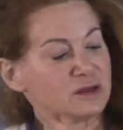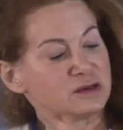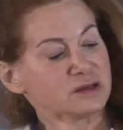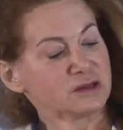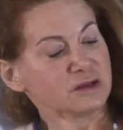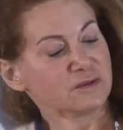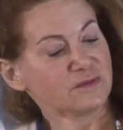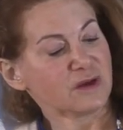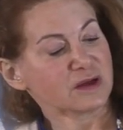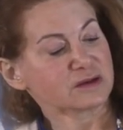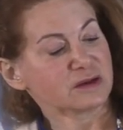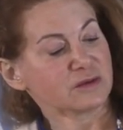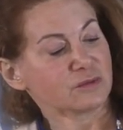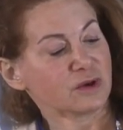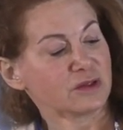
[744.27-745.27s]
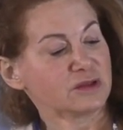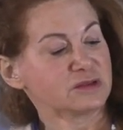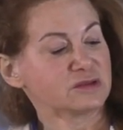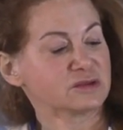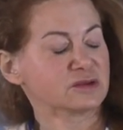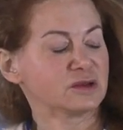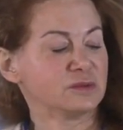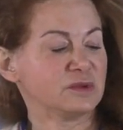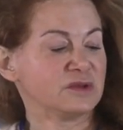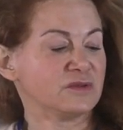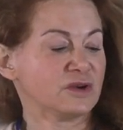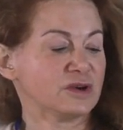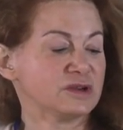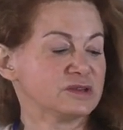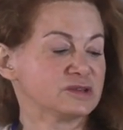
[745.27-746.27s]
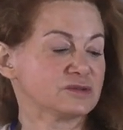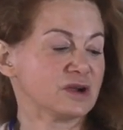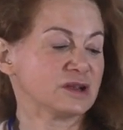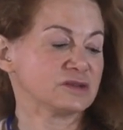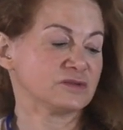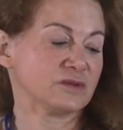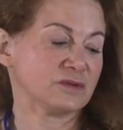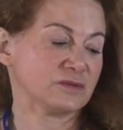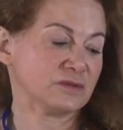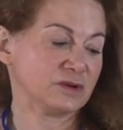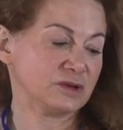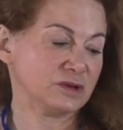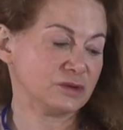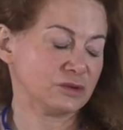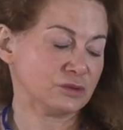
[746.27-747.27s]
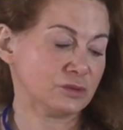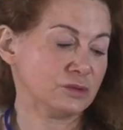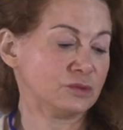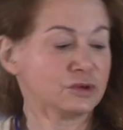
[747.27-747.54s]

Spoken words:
to the effect of, well, this is going to be very stressful for you.